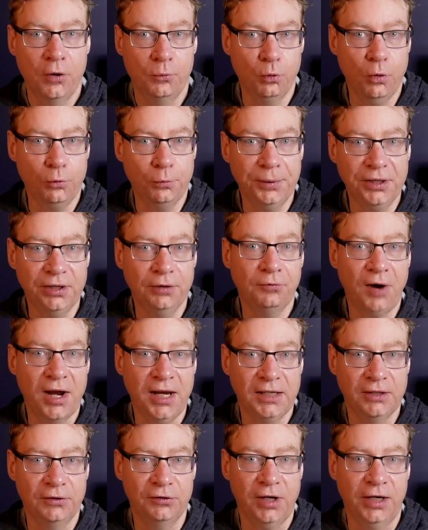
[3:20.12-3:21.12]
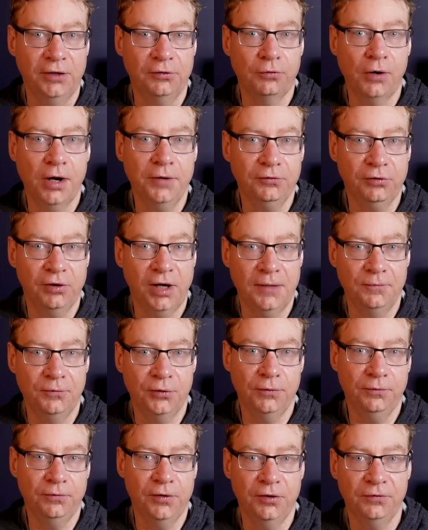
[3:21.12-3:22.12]
What will be the range and drivetrain for
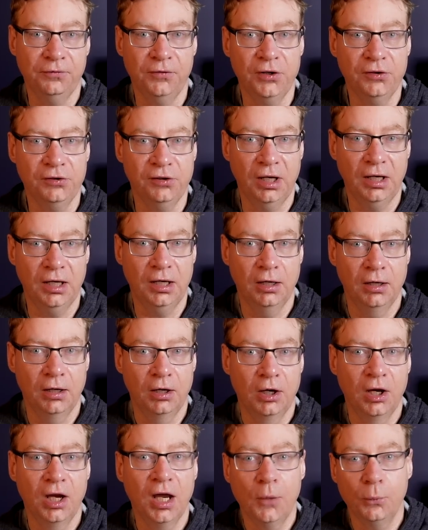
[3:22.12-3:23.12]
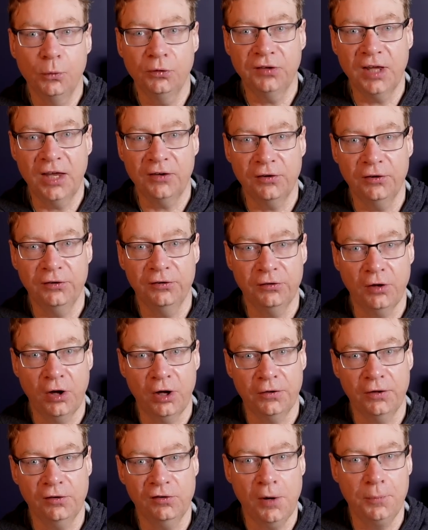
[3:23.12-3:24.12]
the first version? Will Tesla
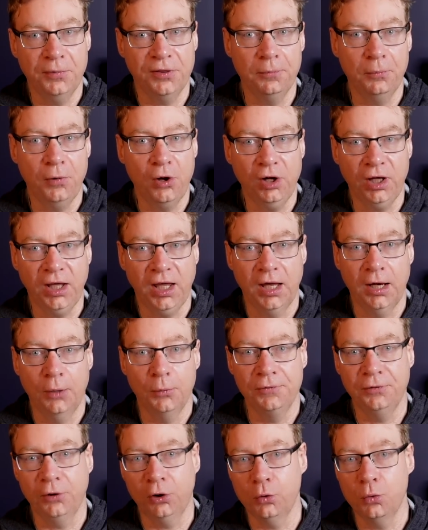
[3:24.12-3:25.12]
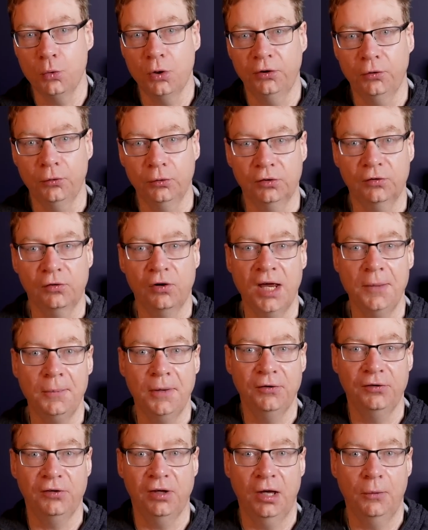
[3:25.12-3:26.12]
start at the top of the market with a quad or
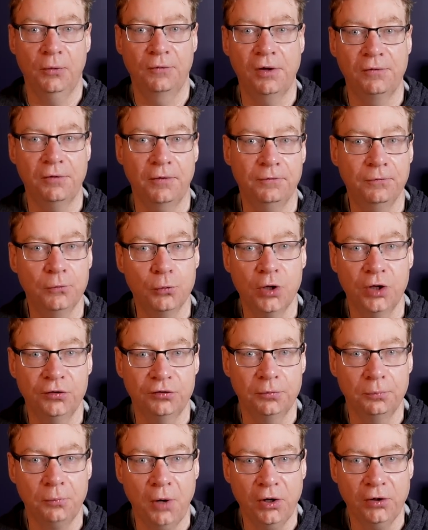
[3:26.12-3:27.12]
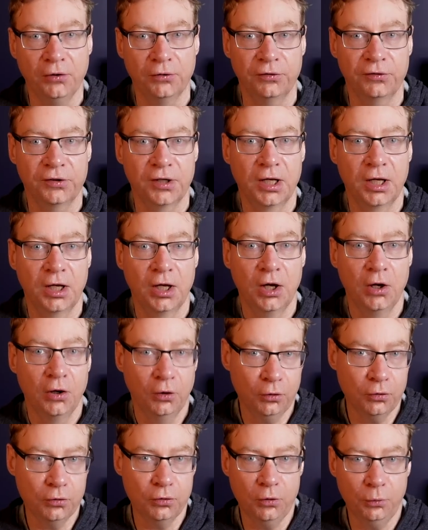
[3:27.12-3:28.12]
tri-motor with over four hundred miles?
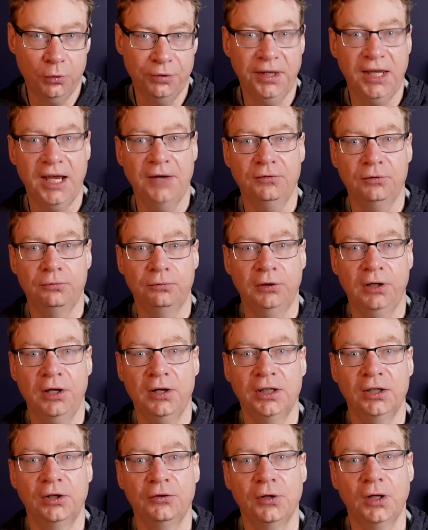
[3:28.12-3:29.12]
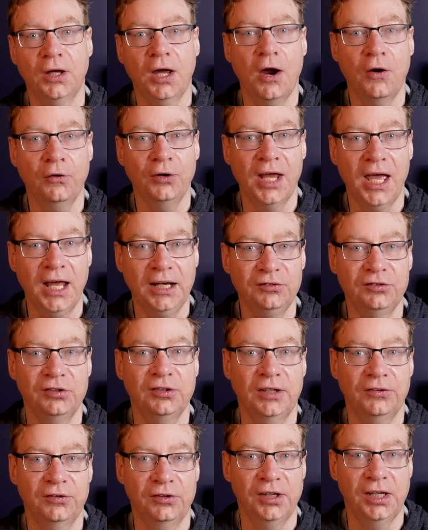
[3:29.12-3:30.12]
Or will they have to rely on the current energy
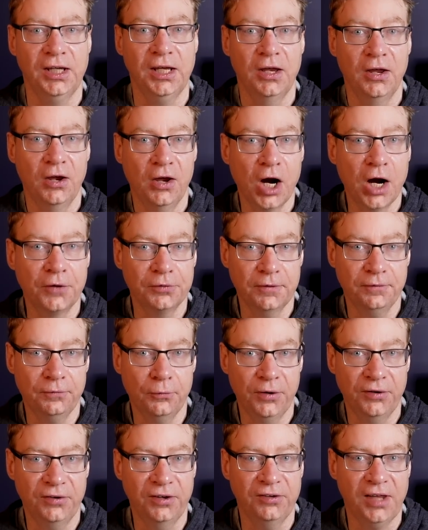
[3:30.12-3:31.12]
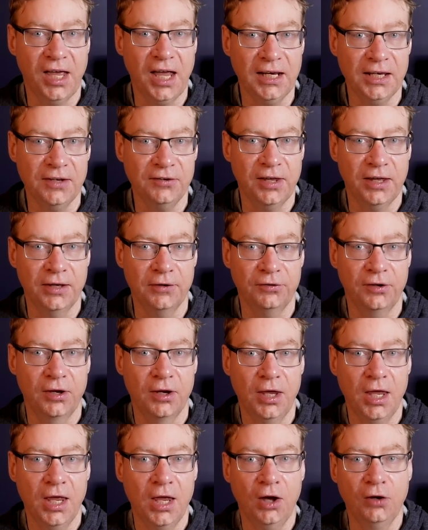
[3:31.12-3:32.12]
density of the forty-six eighty cells
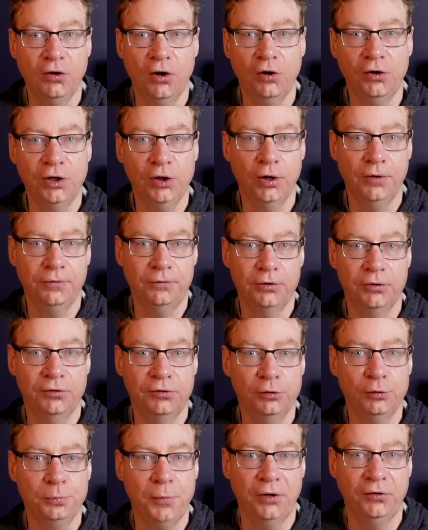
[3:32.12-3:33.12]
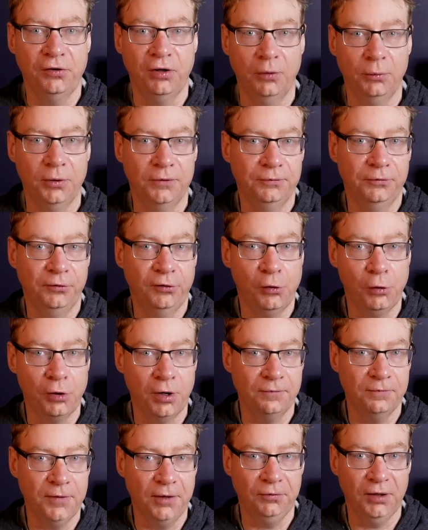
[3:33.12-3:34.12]
and only offer a dual motor with two
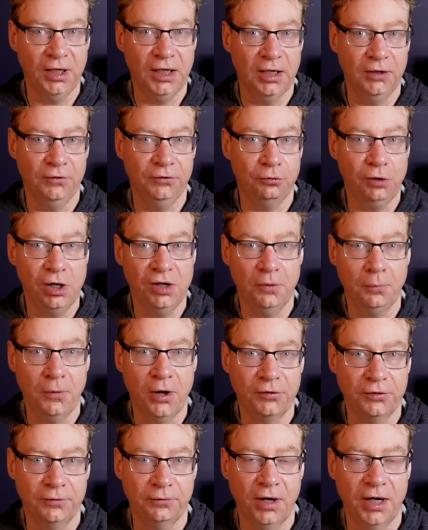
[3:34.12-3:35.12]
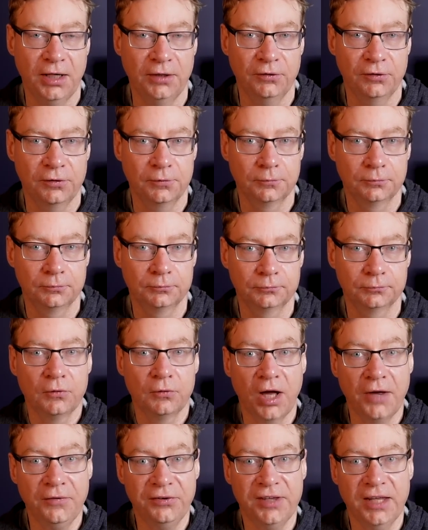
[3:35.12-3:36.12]
hundred fifty to three hundred miles of range?
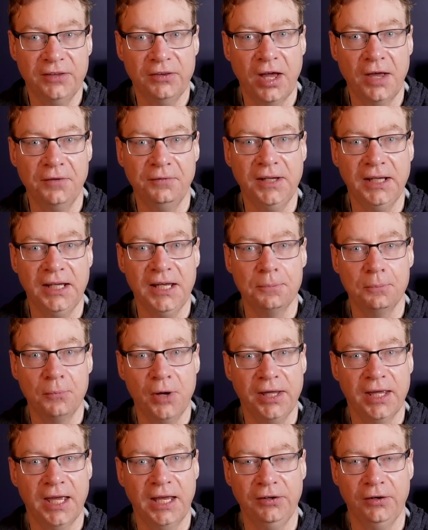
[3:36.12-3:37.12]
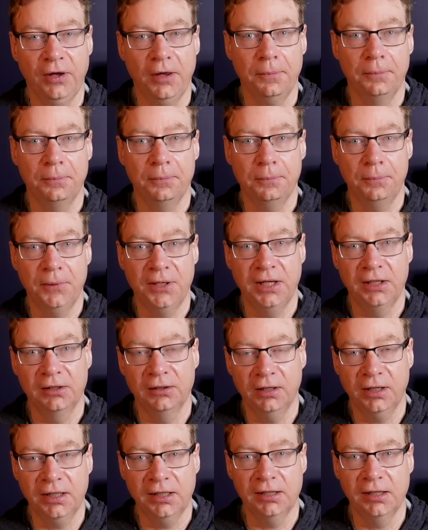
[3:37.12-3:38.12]
I've said that I think it might end up being
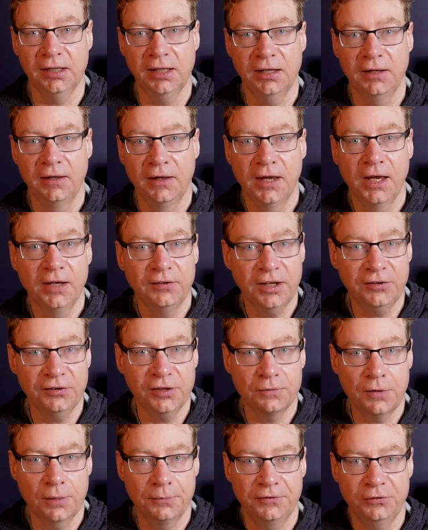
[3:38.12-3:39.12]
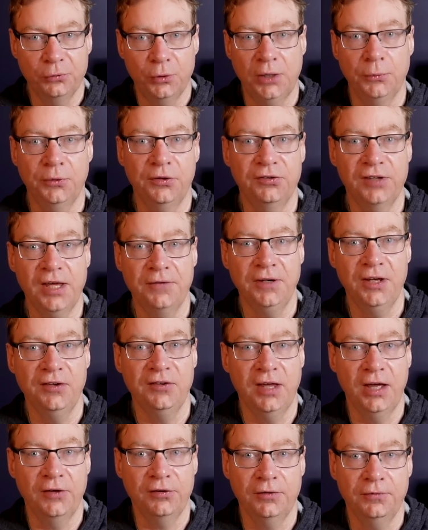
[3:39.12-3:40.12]
likely Tesla run with twenty-one seventy
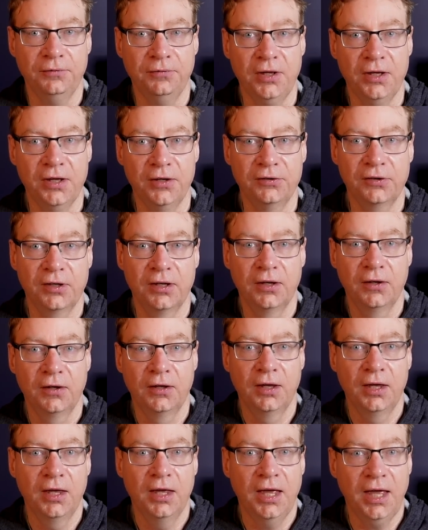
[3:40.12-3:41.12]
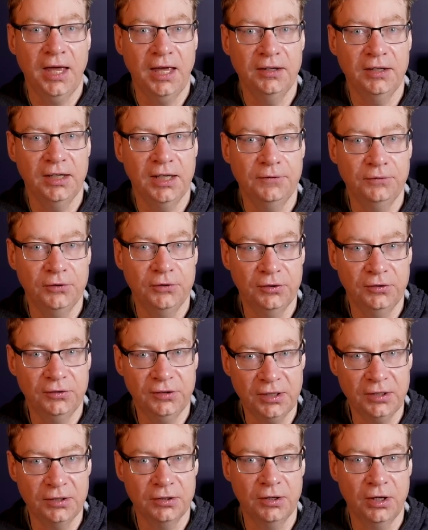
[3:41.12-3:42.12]
cells at first, and if you
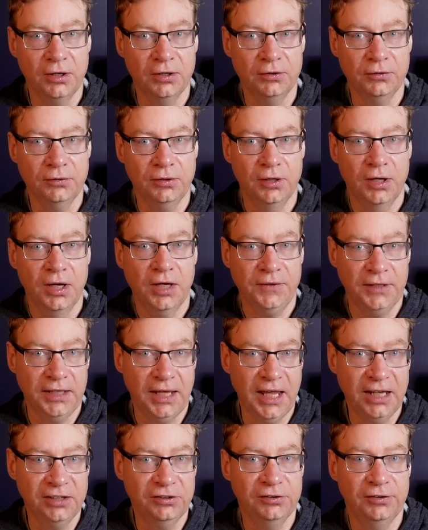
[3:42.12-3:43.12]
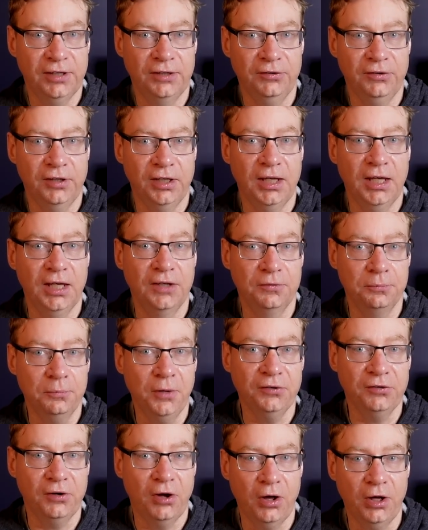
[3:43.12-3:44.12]
didn't know, the energy density is
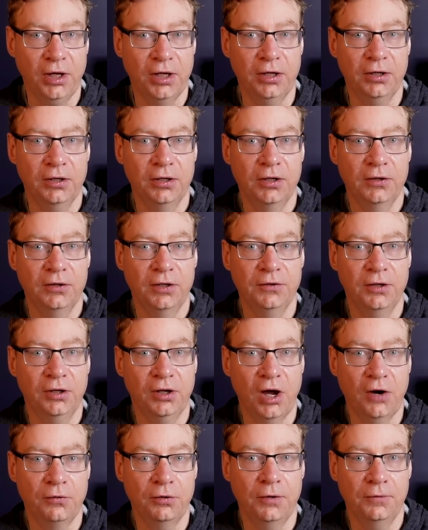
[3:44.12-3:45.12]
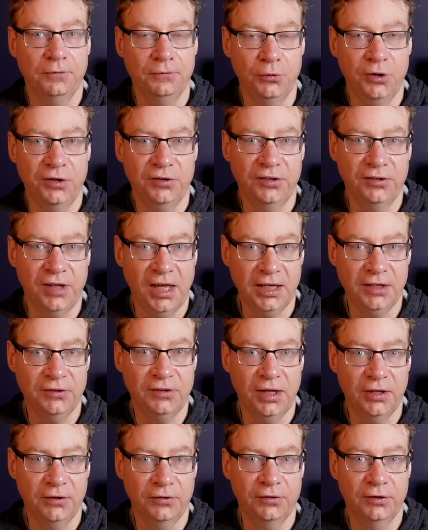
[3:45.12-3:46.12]
much higher than the current forty-six eighty
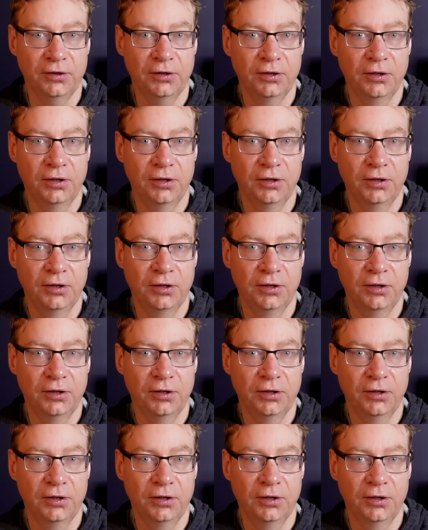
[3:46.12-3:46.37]
cells.